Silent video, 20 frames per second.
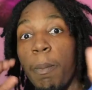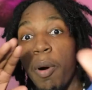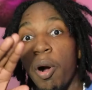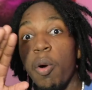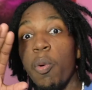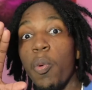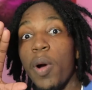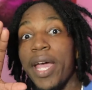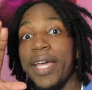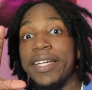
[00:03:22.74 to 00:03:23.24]

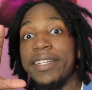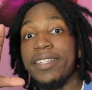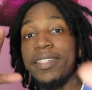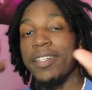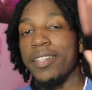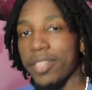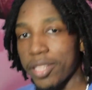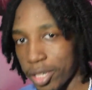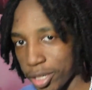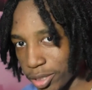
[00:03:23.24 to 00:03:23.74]
But wait,
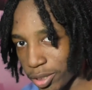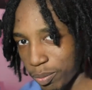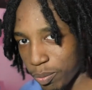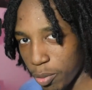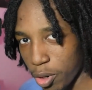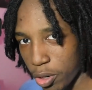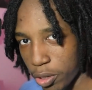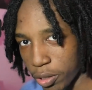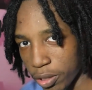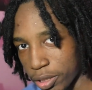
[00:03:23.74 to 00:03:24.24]
there's
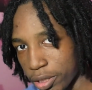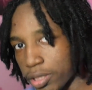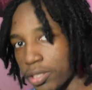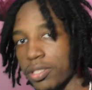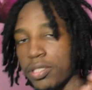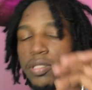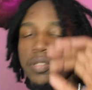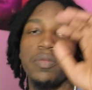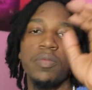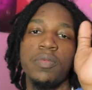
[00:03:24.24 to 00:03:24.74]
more.
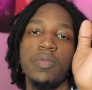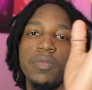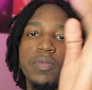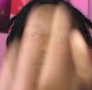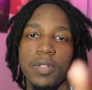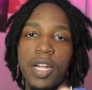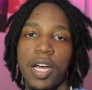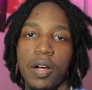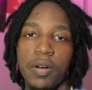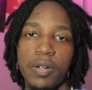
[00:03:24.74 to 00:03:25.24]

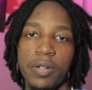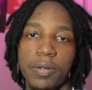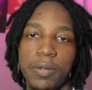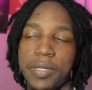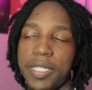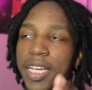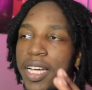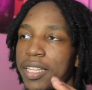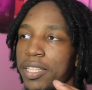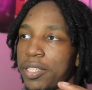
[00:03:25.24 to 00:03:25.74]
Now what
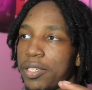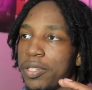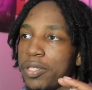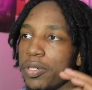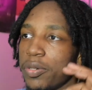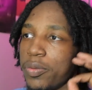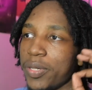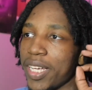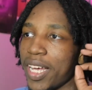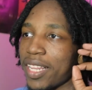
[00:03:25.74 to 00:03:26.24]
we have to
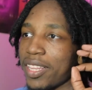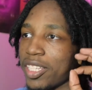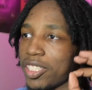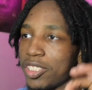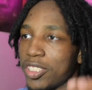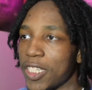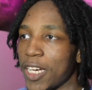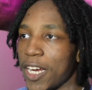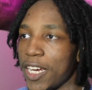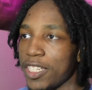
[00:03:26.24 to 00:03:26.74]
do, we have to
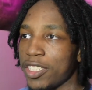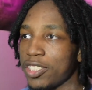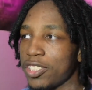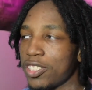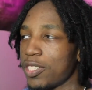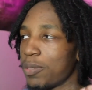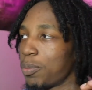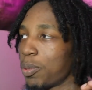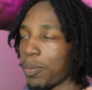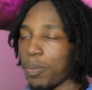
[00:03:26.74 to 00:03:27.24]
change
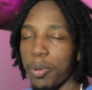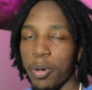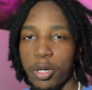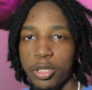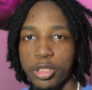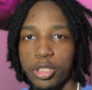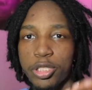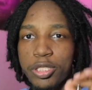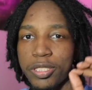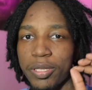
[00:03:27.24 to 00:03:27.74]
the
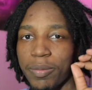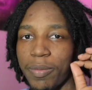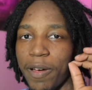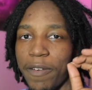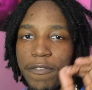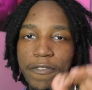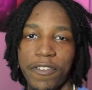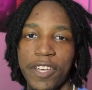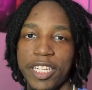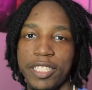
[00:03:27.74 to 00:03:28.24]
proportions of my
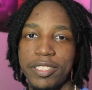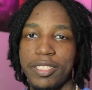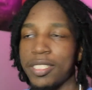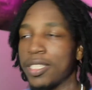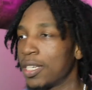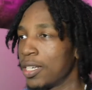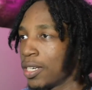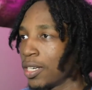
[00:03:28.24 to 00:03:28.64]
face.